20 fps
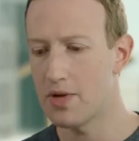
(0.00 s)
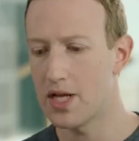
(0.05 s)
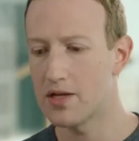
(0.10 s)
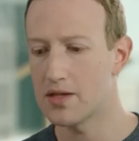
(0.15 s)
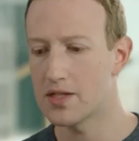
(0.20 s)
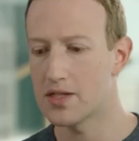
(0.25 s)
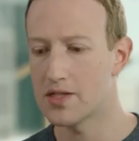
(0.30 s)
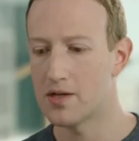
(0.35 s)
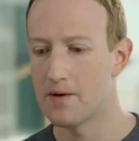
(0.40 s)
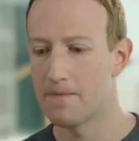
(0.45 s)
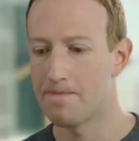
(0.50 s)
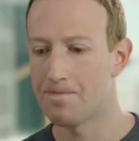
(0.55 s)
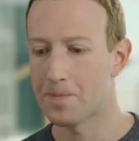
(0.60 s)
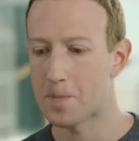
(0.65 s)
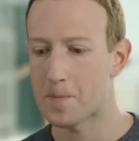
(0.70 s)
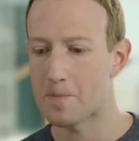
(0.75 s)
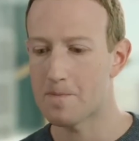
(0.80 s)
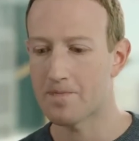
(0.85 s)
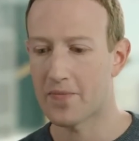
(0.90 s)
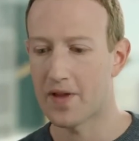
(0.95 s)
means
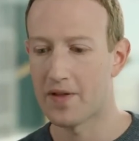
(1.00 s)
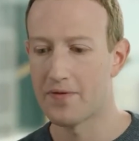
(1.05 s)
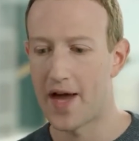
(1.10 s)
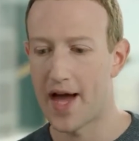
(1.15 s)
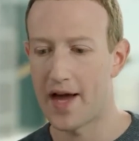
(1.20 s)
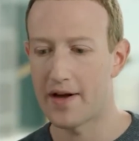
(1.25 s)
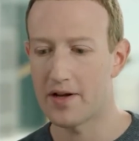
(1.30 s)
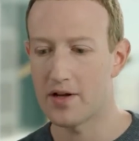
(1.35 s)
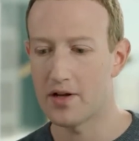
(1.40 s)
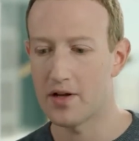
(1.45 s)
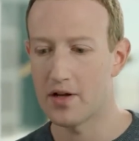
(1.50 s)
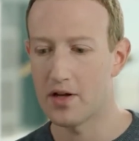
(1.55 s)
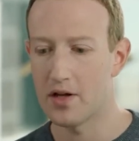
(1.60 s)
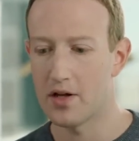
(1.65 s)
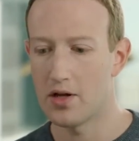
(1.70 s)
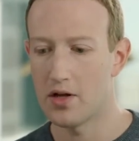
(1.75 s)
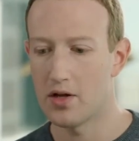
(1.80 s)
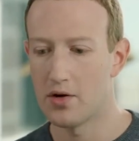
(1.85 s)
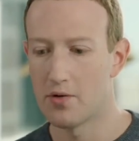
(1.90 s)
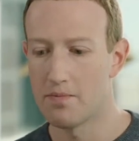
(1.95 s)
that
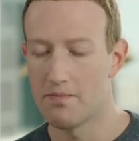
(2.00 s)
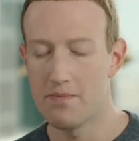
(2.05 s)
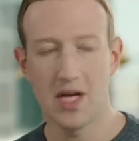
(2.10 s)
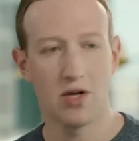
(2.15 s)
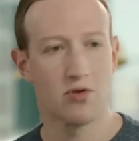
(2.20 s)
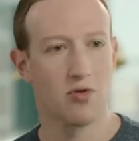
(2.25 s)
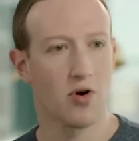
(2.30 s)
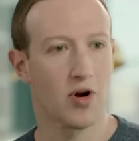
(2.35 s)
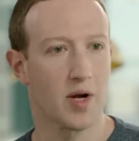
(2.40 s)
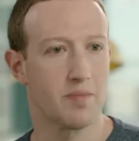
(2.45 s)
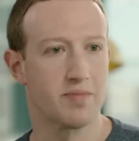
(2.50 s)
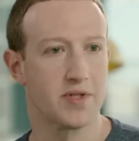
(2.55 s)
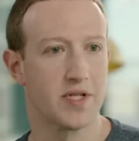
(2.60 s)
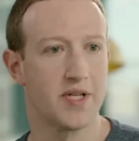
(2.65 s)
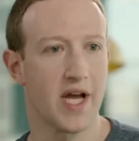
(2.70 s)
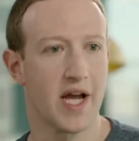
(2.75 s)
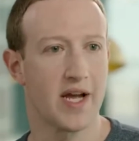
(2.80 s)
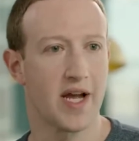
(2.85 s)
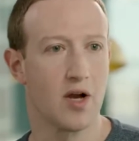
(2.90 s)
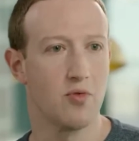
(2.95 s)
me growing up
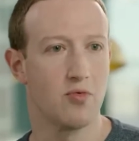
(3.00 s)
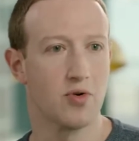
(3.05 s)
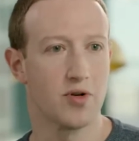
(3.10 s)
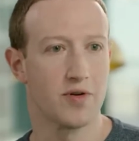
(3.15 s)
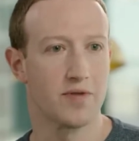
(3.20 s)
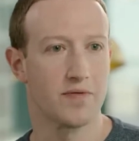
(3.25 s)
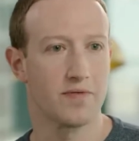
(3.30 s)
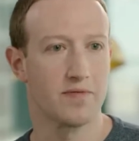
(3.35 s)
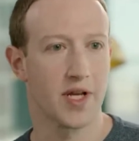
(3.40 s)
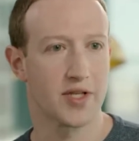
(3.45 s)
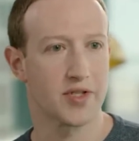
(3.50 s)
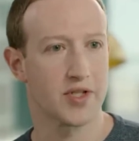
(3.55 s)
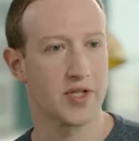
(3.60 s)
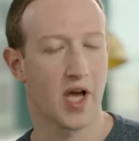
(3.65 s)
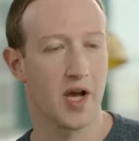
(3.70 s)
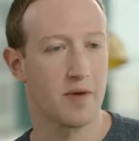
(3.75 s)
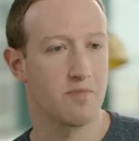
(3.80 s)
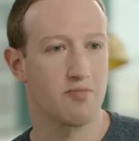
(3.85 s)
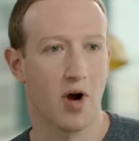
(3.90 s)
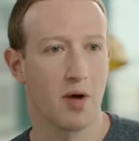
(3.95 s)
today,
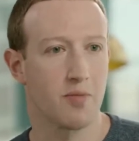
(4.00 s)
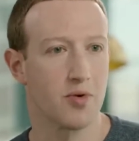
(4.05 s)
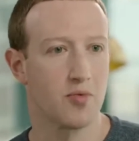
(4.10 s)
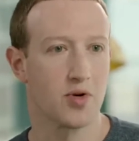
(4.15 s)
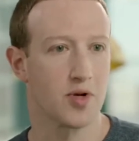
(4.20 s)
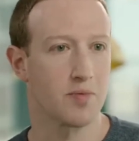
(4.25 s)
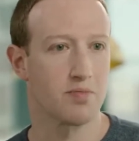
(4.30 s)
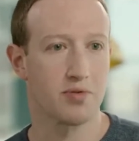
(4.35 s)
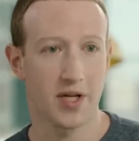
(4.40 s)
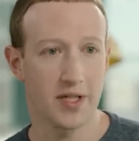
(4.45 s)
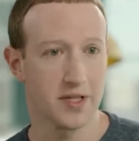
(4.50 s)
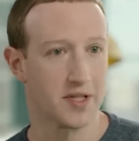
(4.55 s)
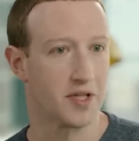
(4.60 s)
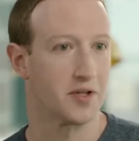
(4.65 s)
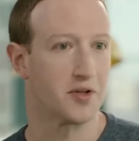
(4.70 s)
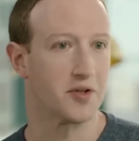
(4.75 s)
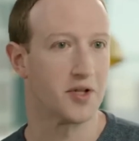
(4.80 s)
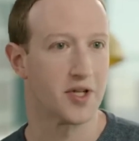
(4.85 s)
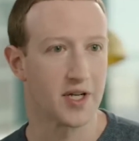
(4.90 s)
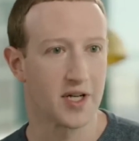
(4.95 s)
I probably wouldn't have played
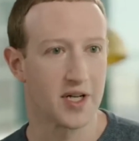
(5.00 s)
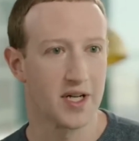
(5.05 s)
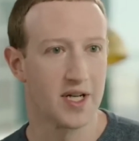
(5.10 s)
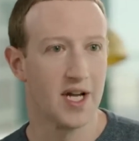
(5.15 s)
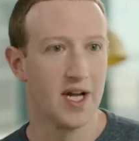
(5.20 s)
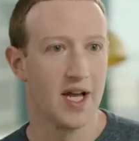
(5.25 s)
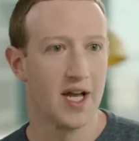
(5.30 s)
Little League.